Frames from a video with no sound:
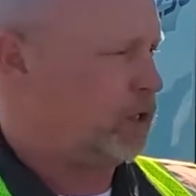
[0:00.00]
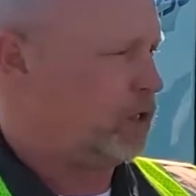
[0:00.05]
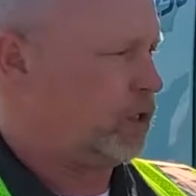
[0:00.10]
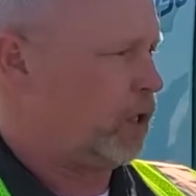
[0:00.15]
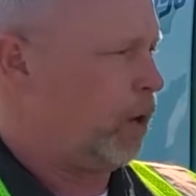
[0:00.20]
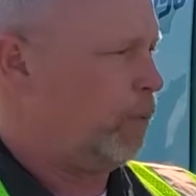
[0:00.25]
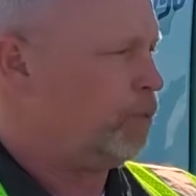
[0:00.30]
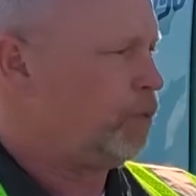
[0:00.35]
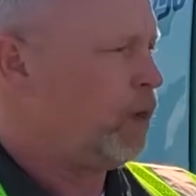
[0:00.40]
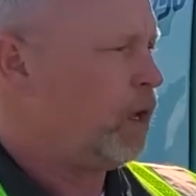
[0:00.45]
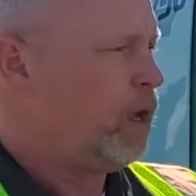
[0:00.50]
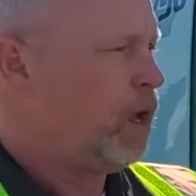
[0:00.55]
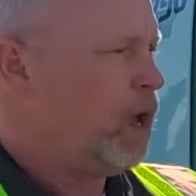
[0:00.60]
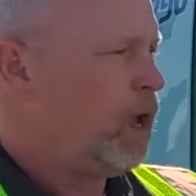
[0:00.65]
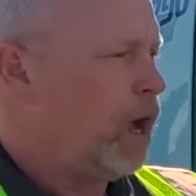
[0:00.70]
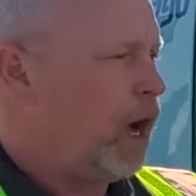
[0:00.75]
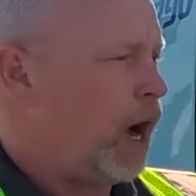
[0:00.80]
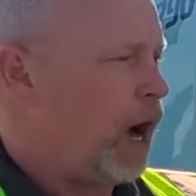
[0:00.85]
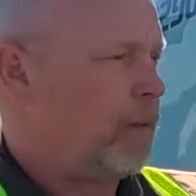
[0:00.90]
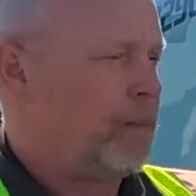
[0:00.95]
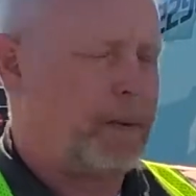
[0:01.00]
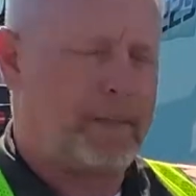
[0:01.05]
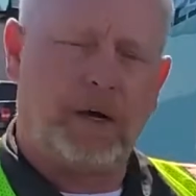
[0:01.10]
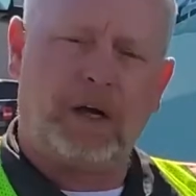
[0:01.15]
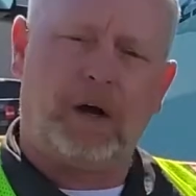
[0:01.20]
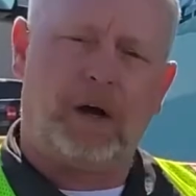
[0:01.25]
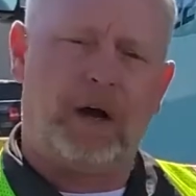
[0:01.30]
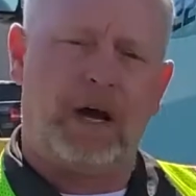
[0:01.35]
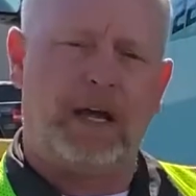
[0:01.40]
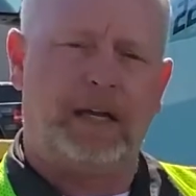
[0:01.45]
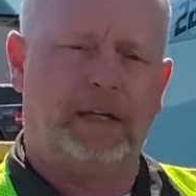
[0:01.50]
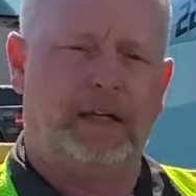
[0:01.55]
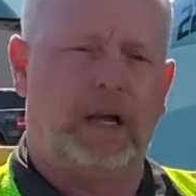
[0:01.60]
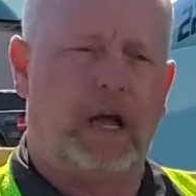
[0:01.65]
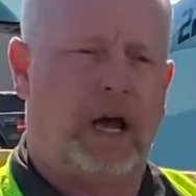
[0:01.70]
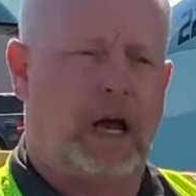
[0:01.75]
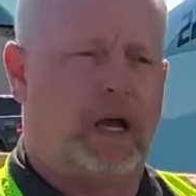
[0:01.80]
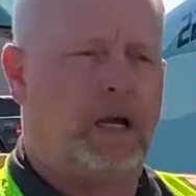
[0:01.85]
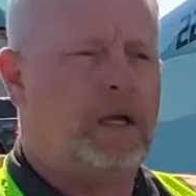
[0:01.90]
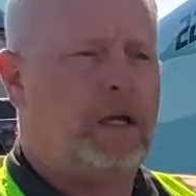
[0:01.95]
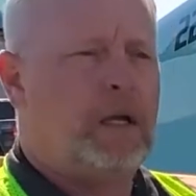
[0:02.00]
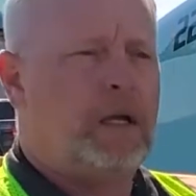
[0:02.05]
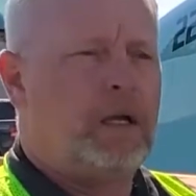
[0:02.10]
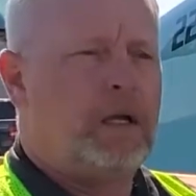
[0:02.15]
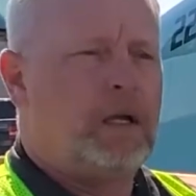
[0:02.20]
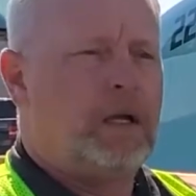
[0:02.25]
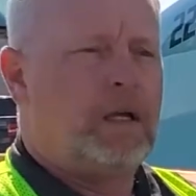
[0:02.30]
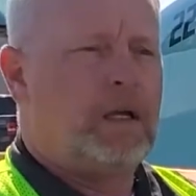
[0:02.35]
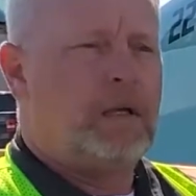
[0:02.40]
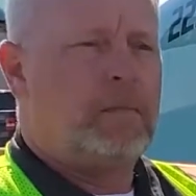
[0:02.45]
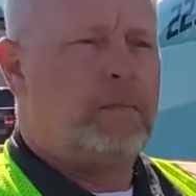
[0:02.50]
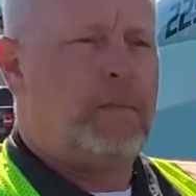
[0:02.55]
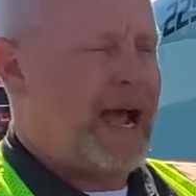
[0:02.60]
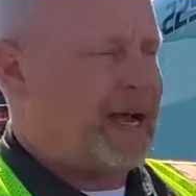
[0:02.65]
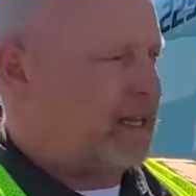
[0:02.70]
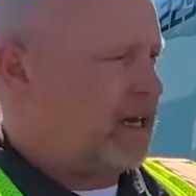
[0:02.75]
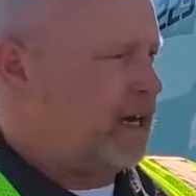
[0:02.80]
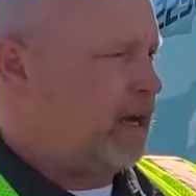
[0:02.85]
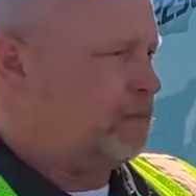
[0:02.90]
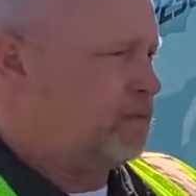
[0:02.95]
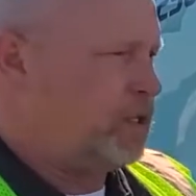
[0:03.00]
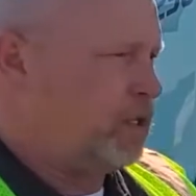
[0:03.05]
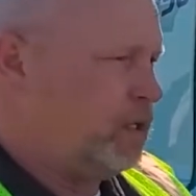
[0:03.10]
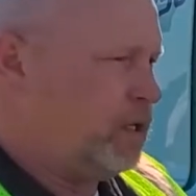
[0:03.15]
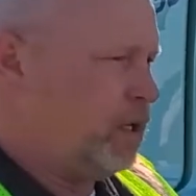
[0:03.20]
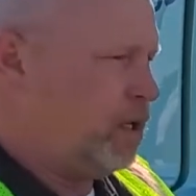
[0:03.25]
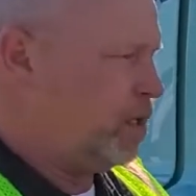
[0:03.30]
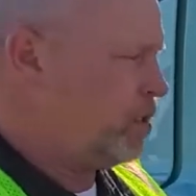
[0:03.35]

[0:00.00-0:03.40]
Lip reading: So I'm going to go ahead and back it up to the